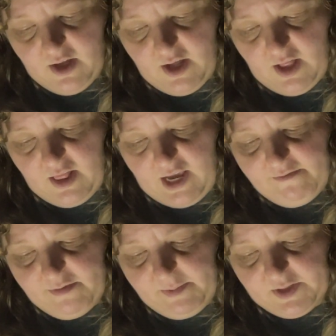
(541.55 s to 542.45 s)
All
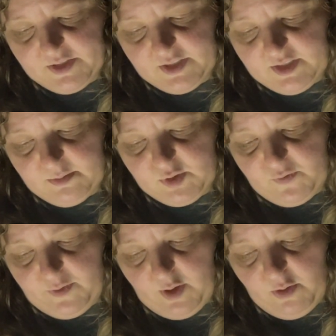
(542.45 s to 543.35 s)
light from your systems
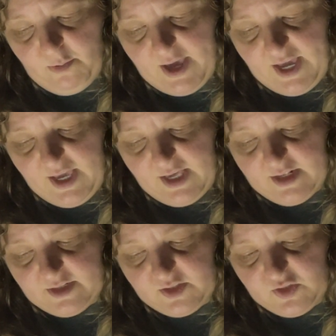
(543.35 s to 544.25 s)
flow away in
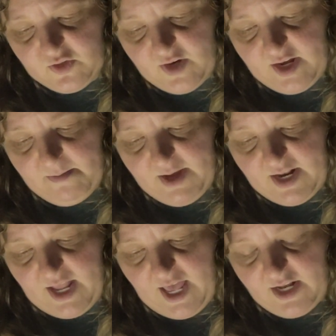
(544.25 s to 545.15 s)
a stream
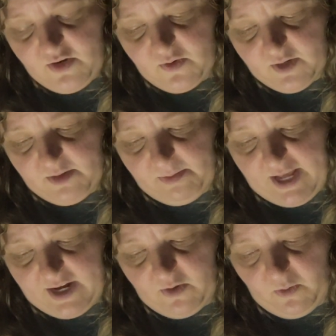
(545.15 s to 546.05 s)
and head toward the
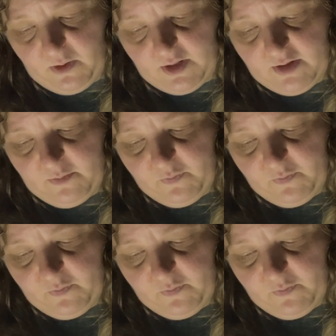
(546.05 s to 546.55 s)
black hole.